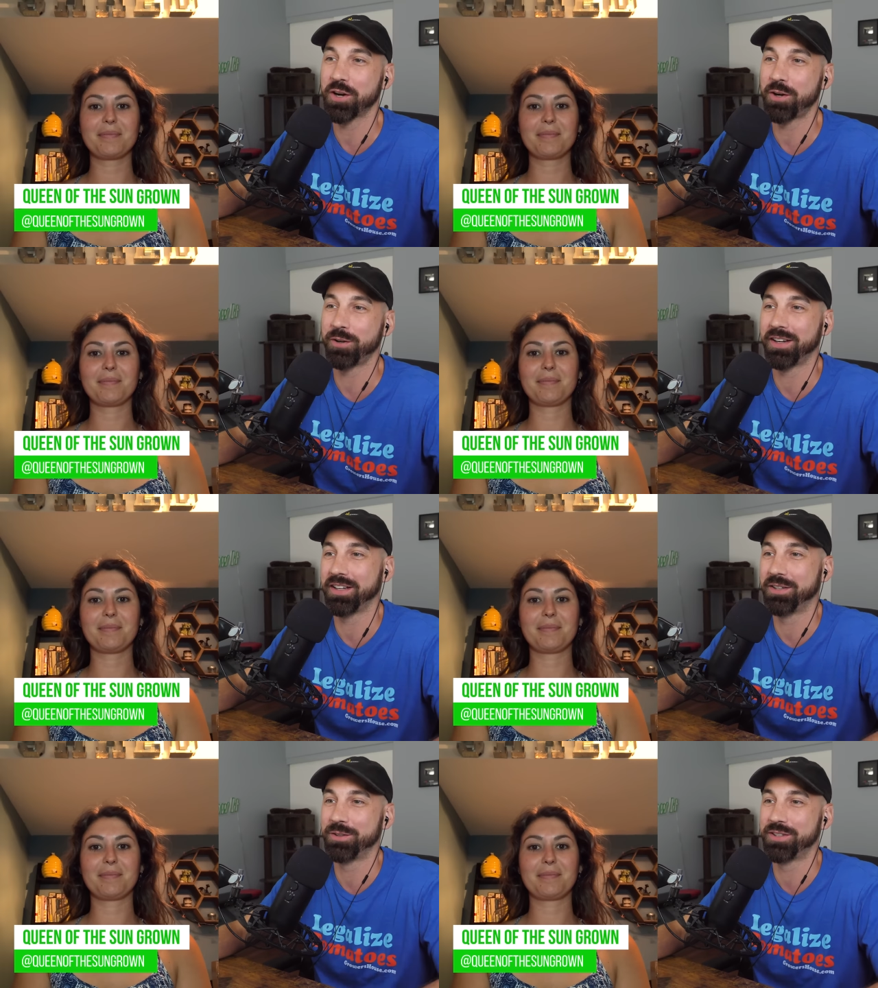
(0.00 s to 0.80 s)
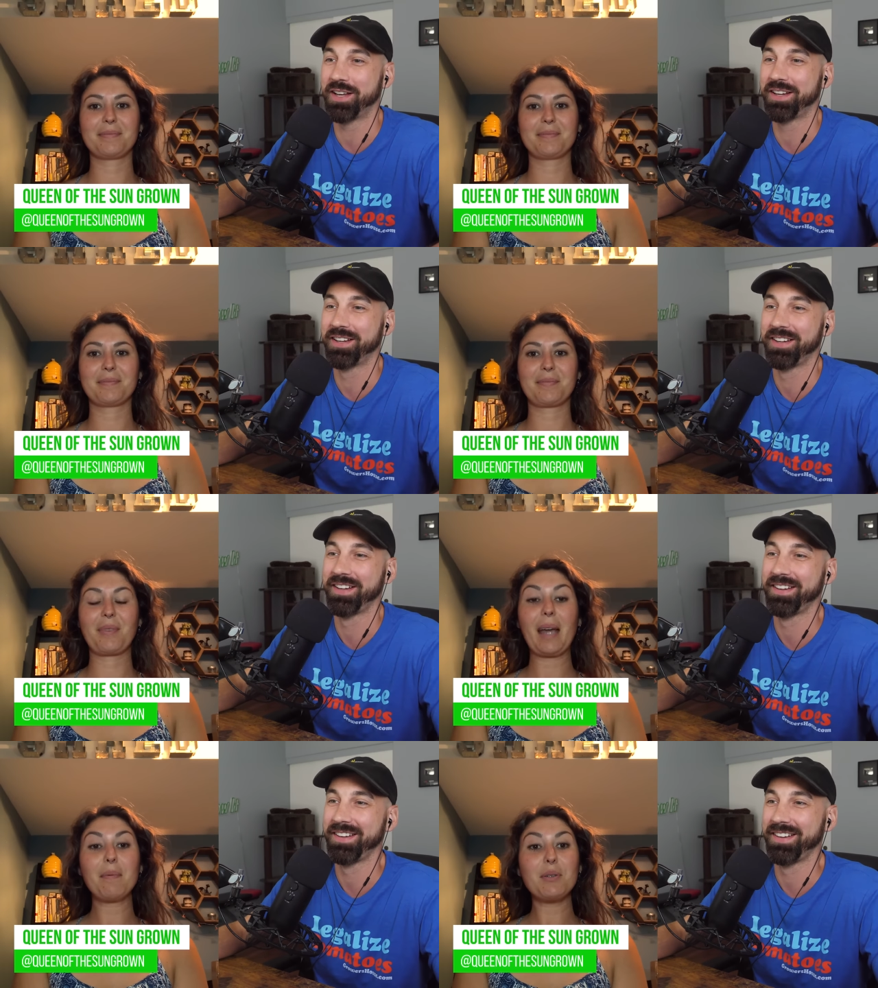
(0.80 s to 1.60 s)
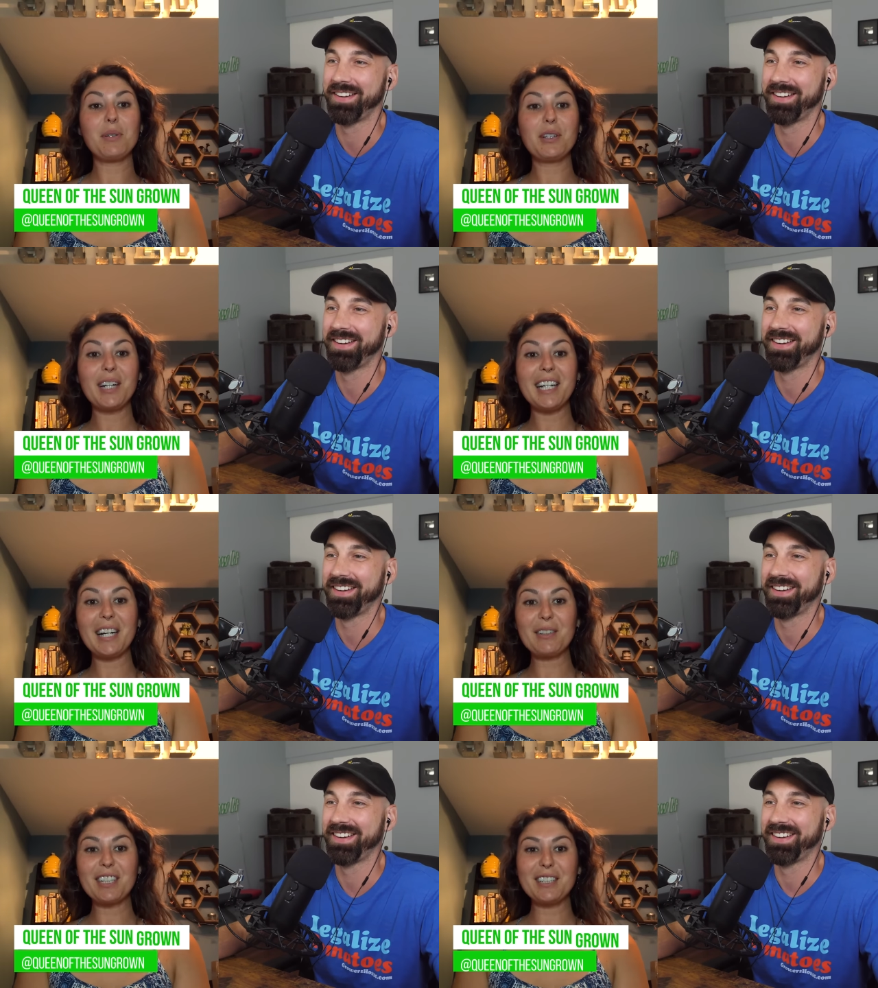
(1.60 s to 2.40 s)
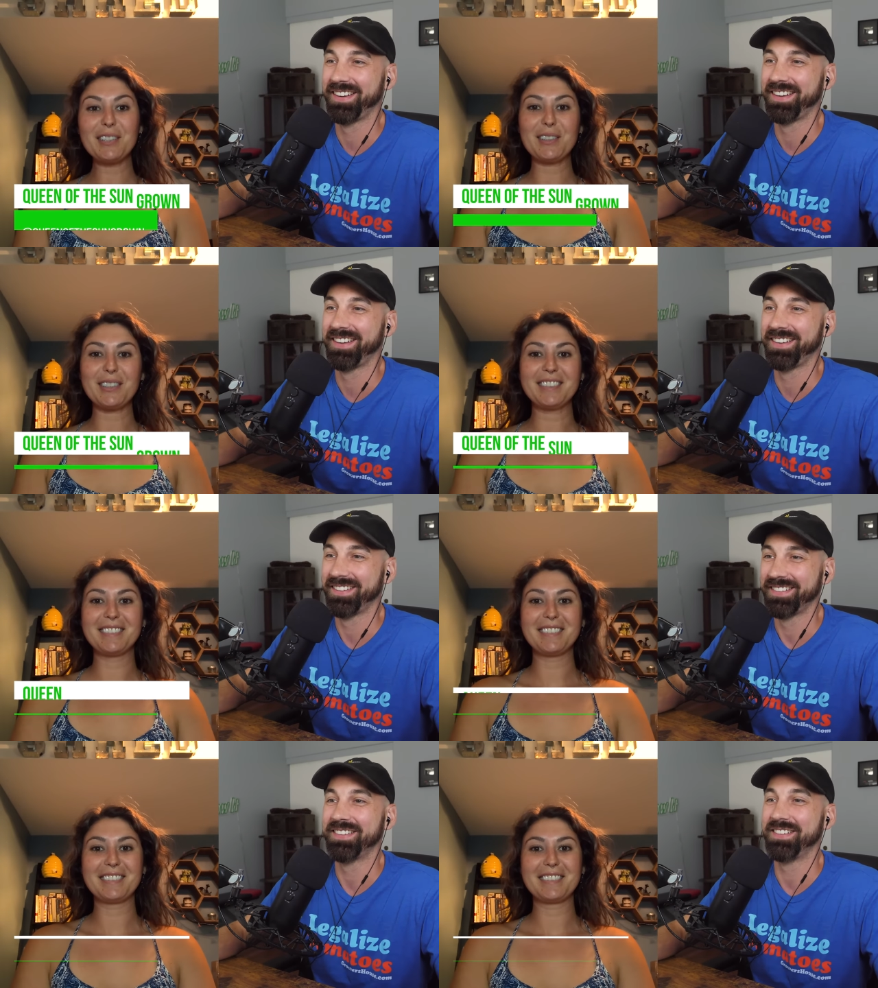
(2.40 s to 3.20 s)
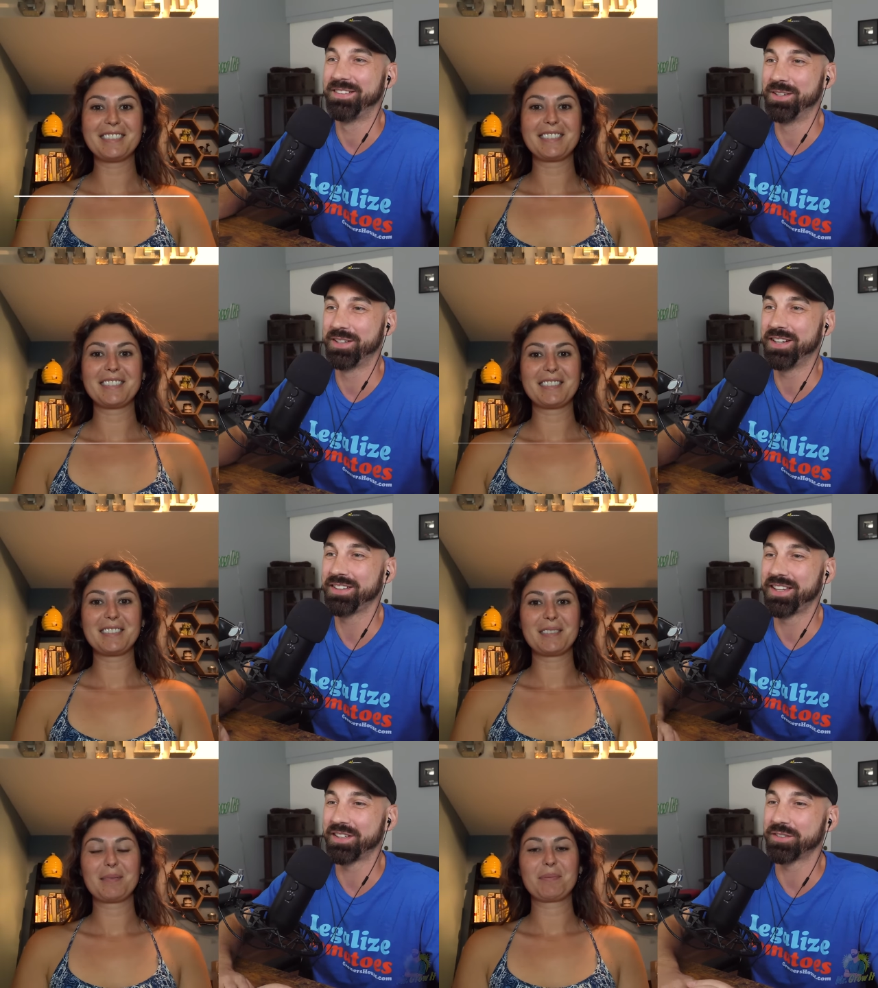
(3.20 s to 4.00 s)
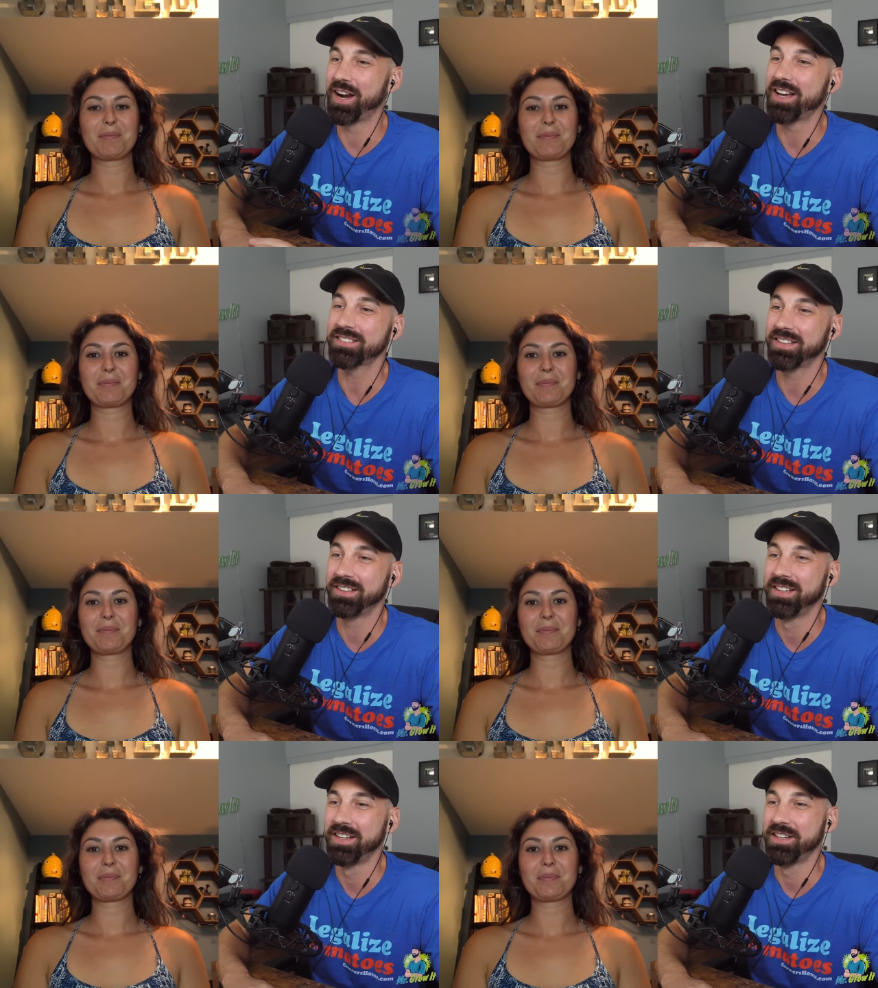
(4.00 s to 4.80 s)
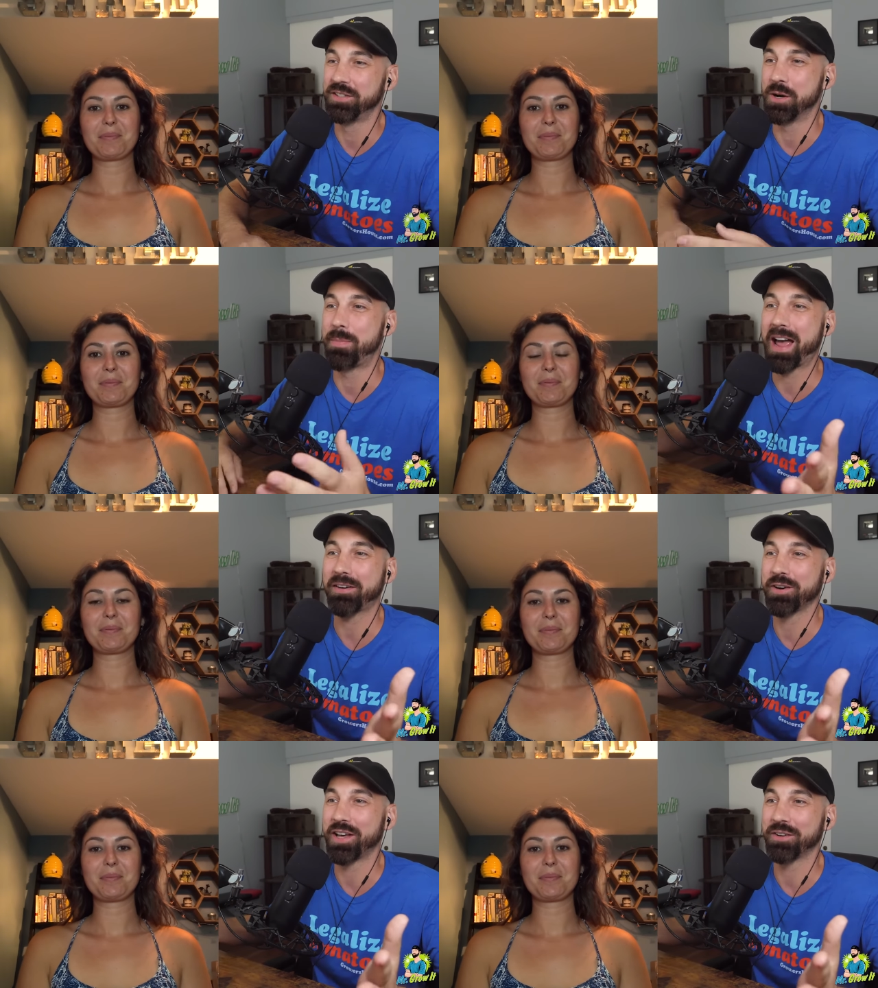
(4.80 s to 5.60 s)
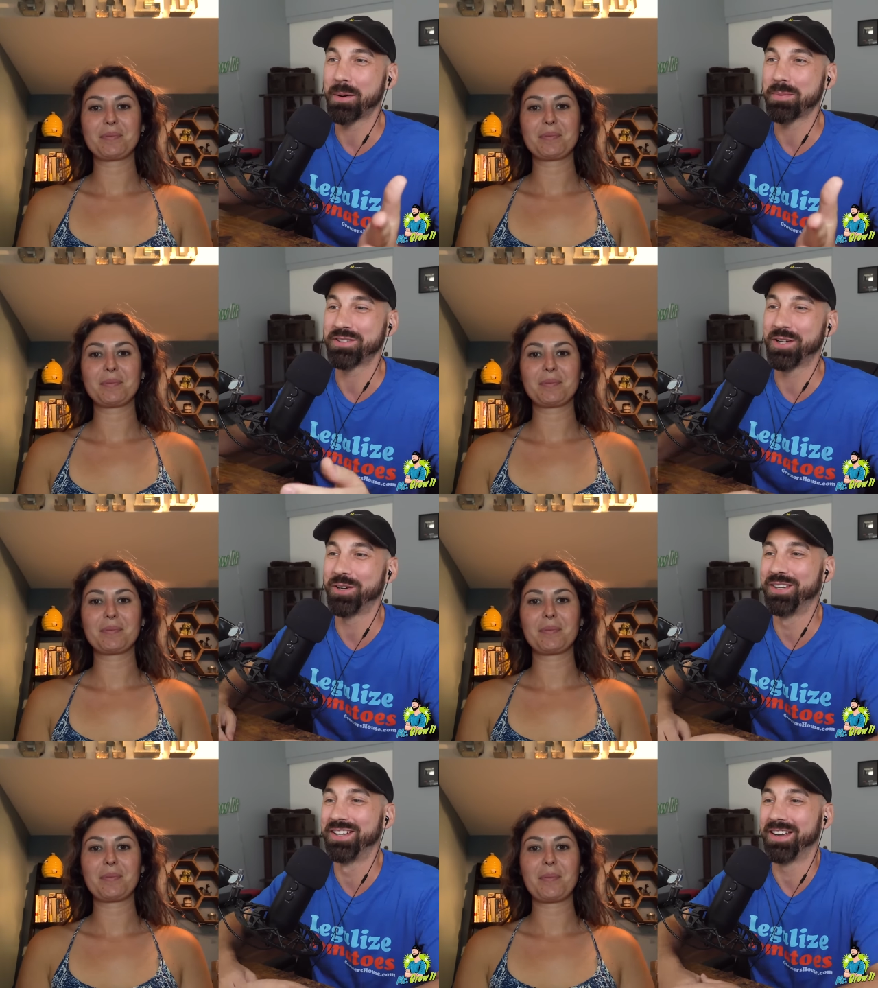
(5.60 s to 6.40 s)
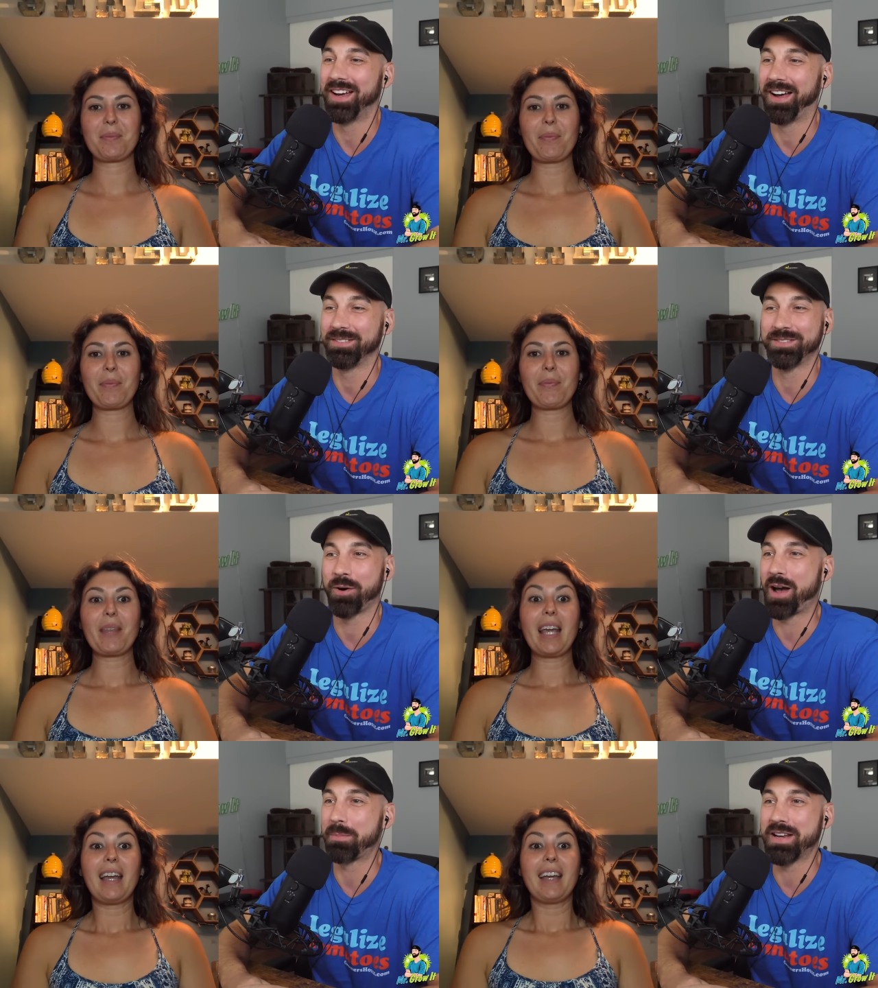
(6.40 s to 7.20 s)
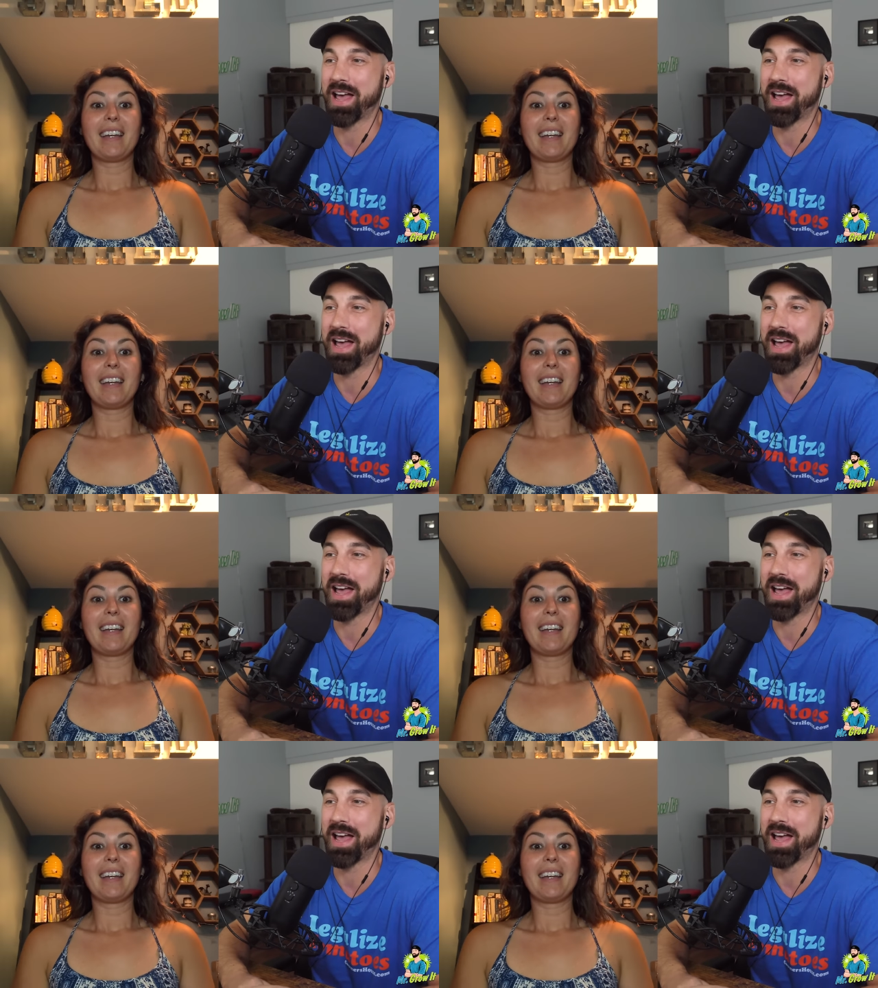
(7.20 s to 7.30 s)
Speaker 1: Grown. How you doing today?
Speaker 2: I'm doing great. How are you?
Speaker 1: Doing good. Thanks for asking. So you're back for another episode. I'm so happy to